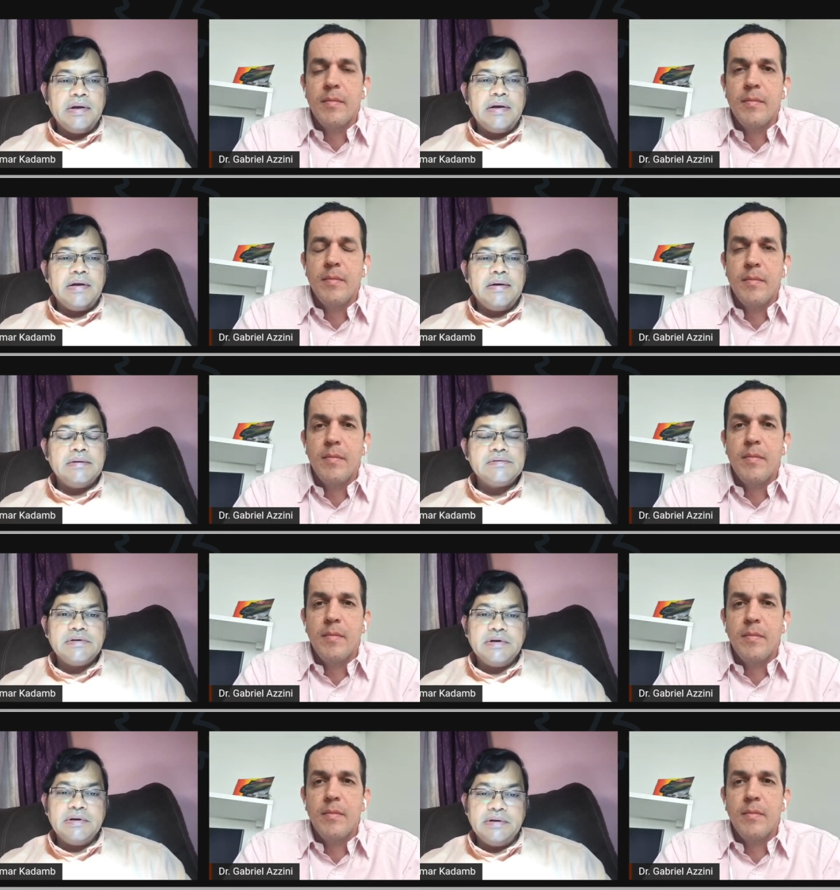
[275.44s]
Speaker 1: and
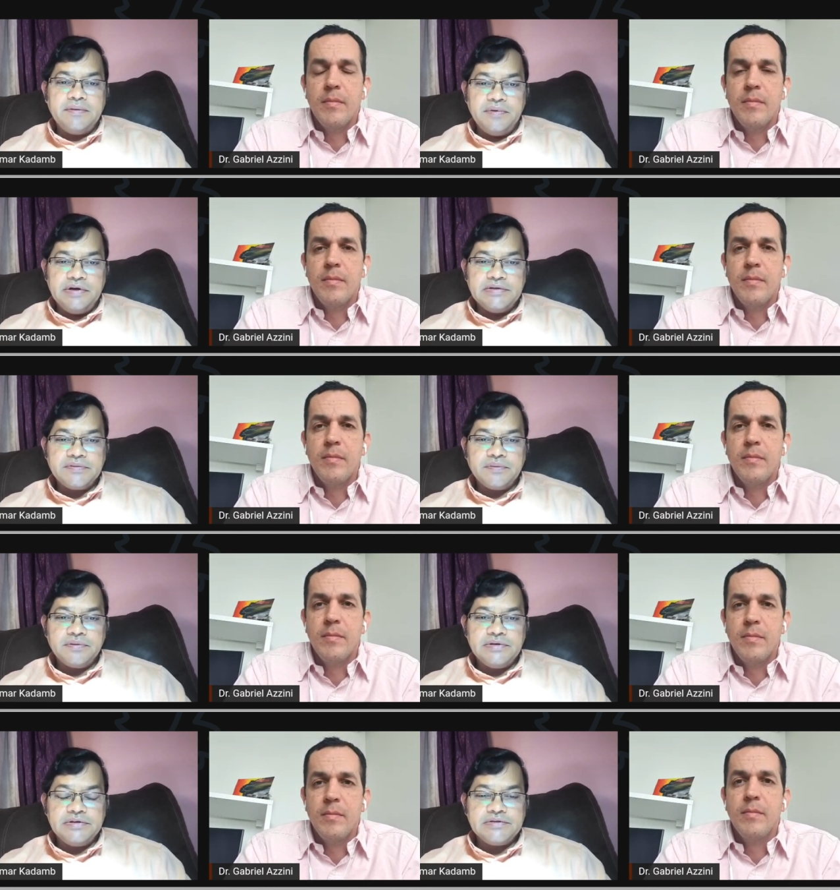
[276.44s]
is there any evidence
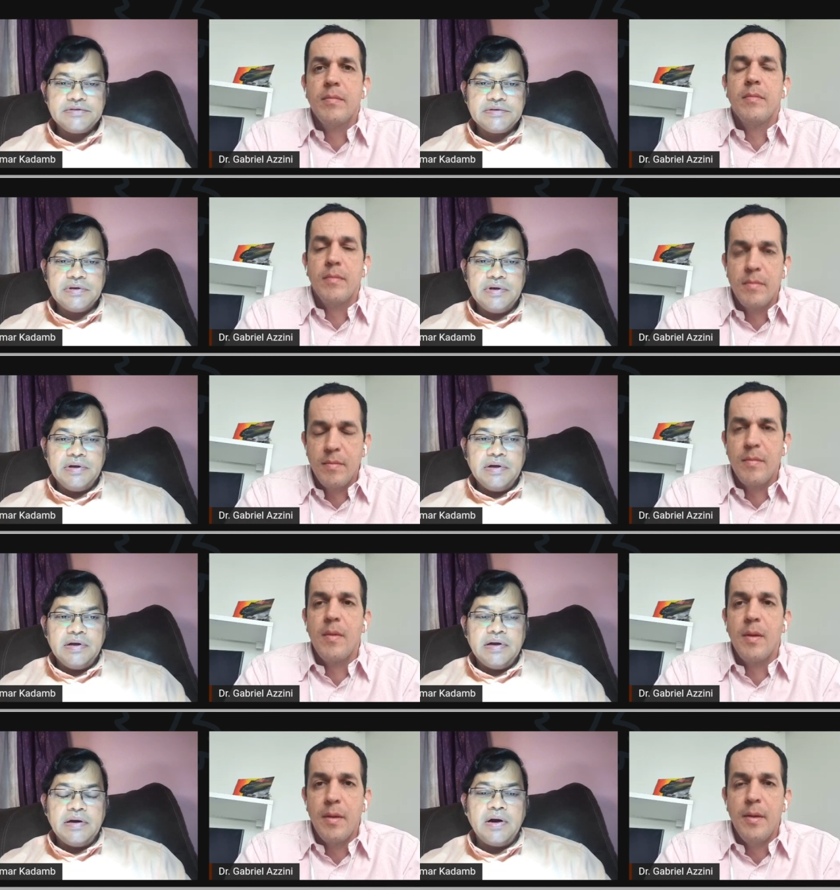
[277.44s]
for this
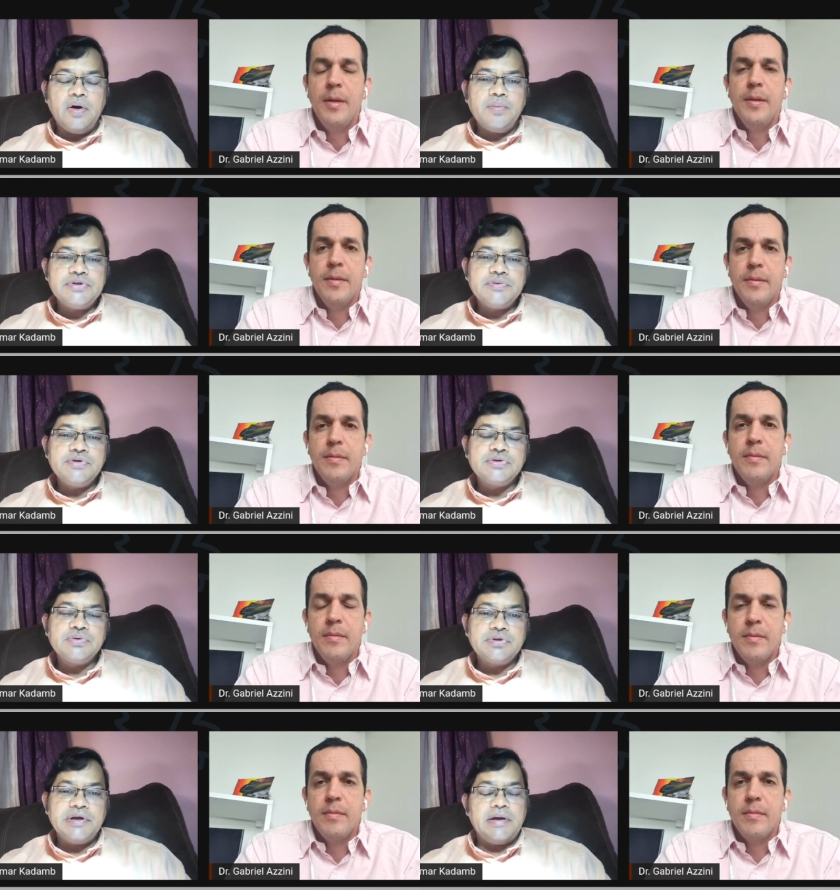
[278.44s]
and how much we
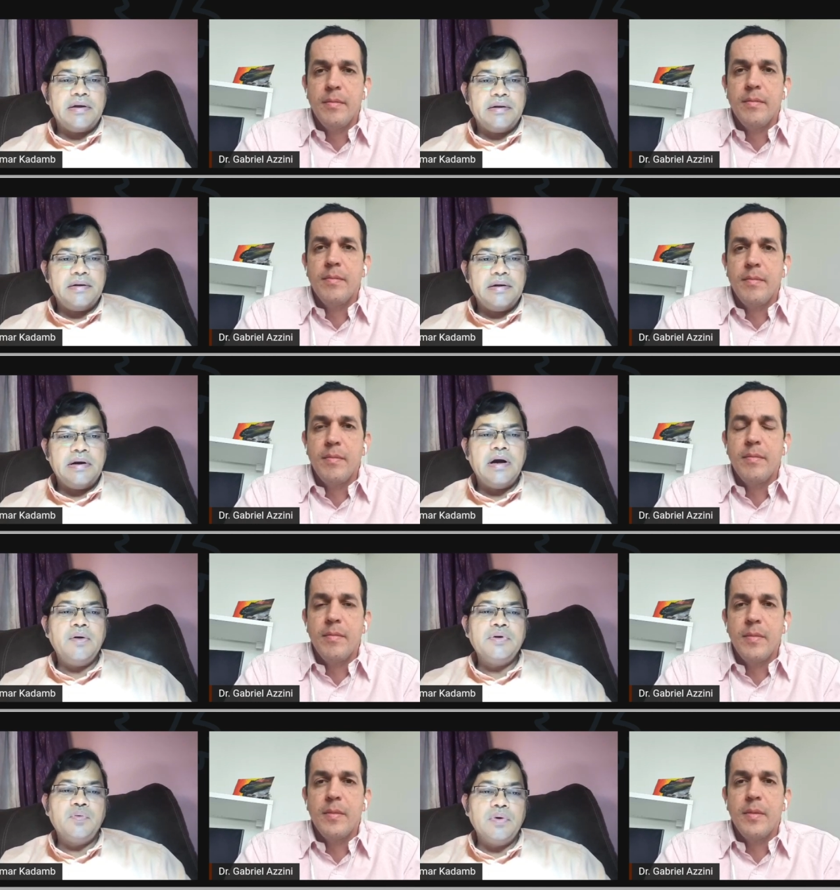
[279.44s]
should take and
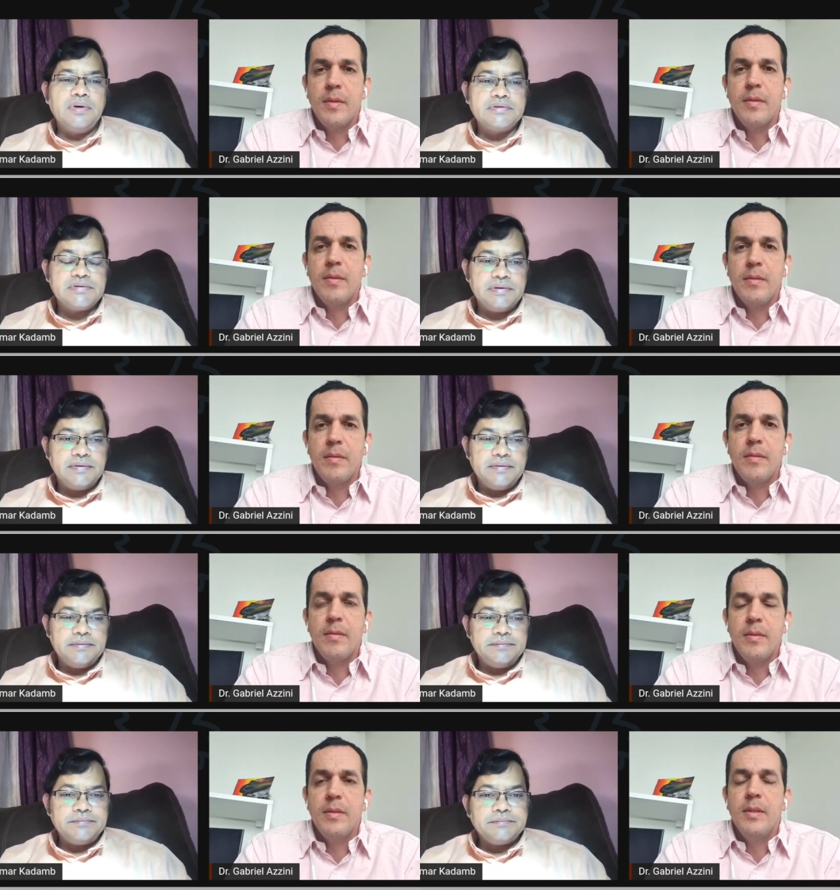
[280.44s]
how it works
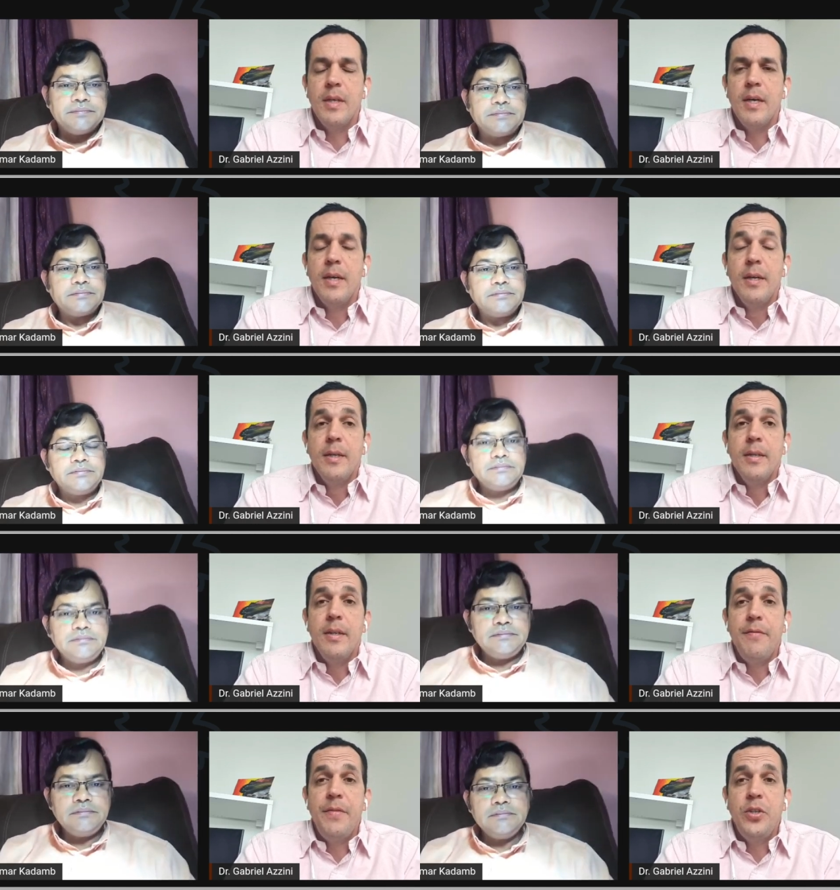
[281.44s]
Speaker 2: yeah
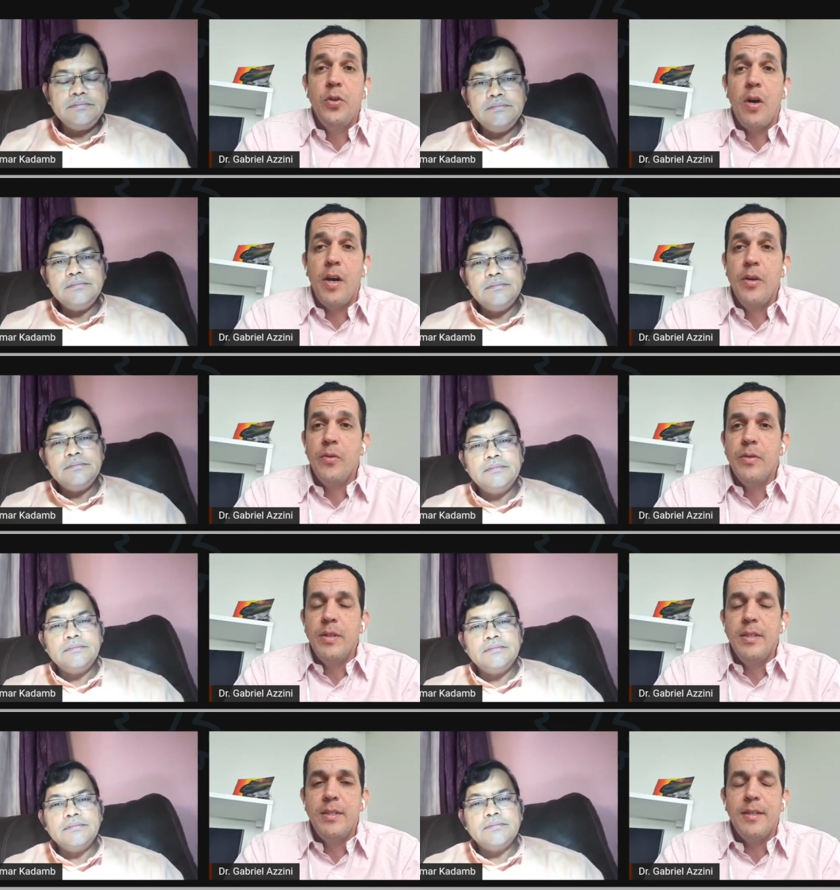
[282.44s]
the fish oil
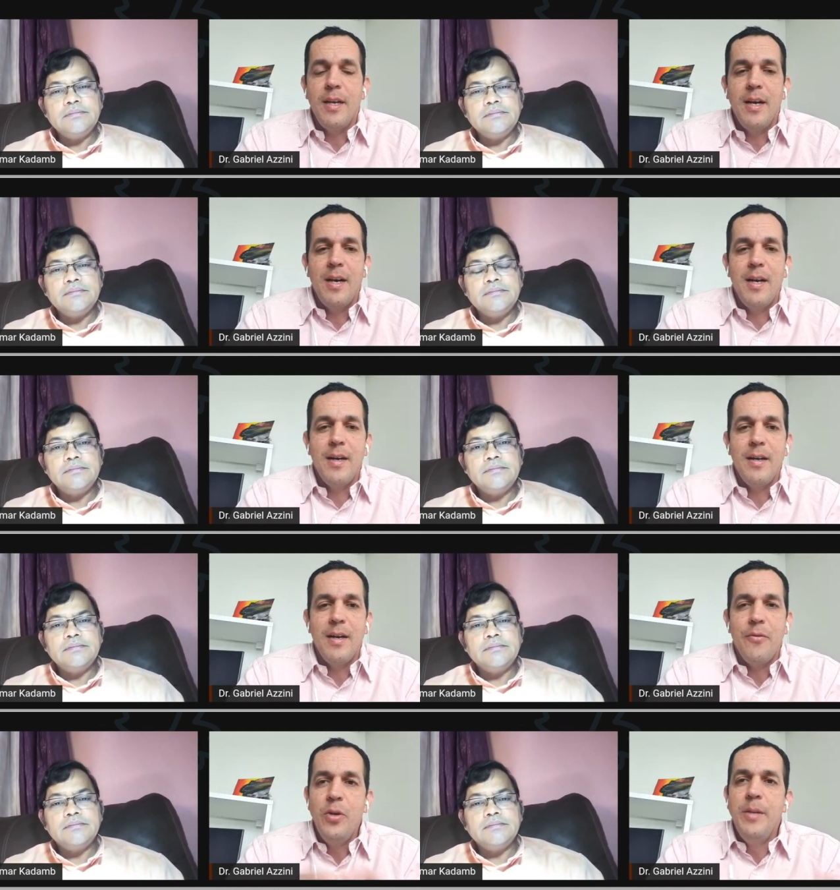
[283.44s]
is
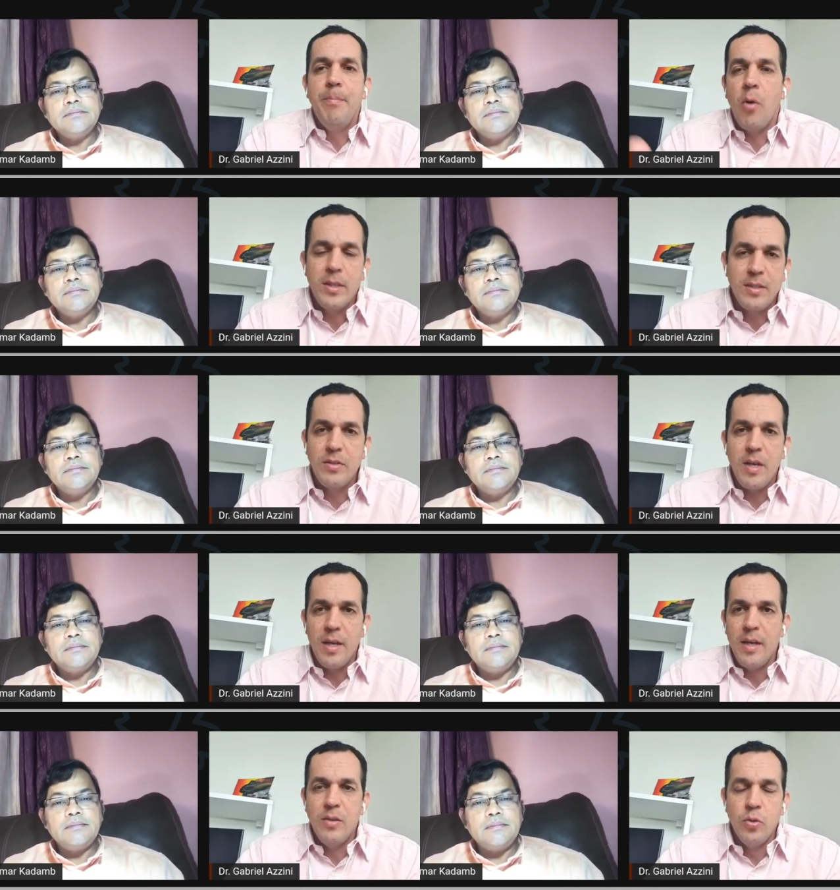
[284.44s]
uh, a really important
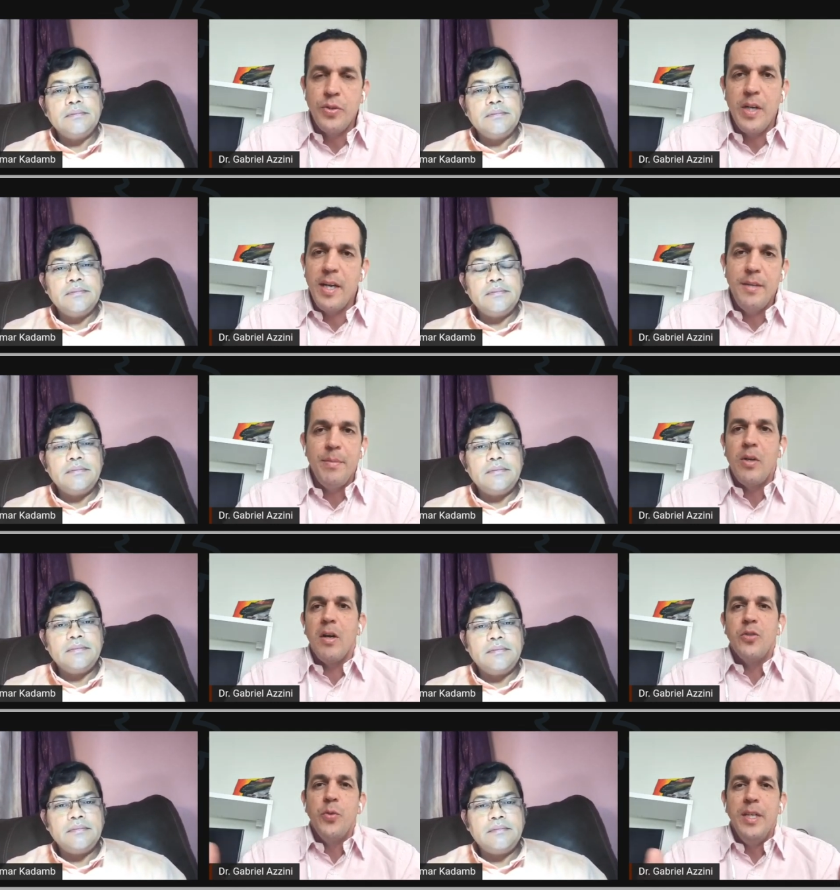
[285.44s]
uh, nutrient
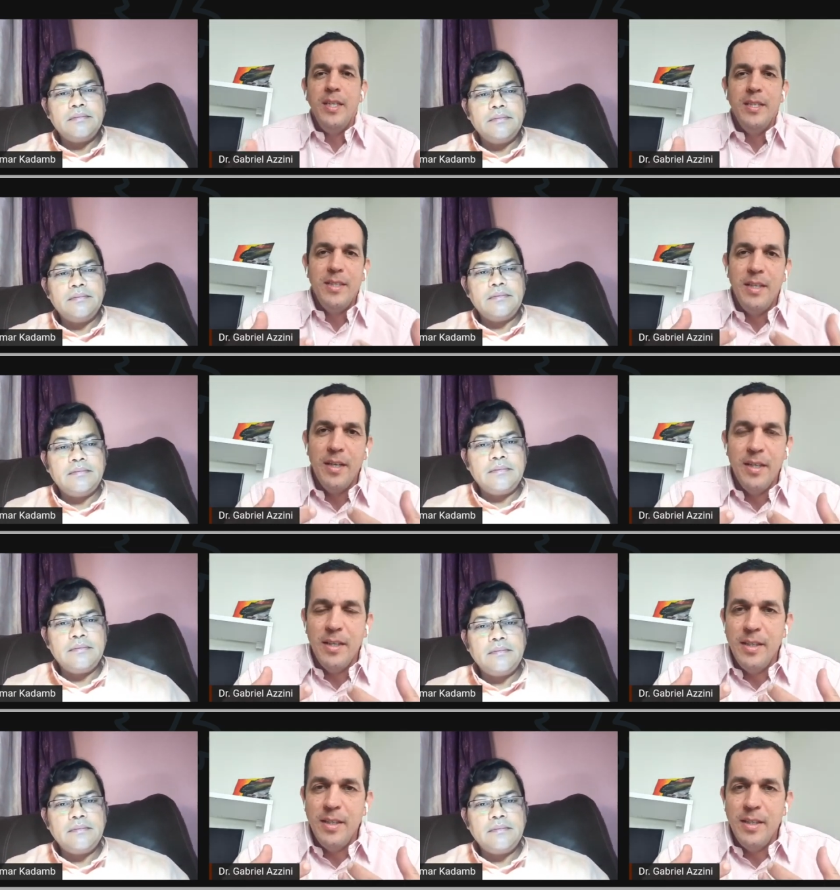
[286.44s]
because we need the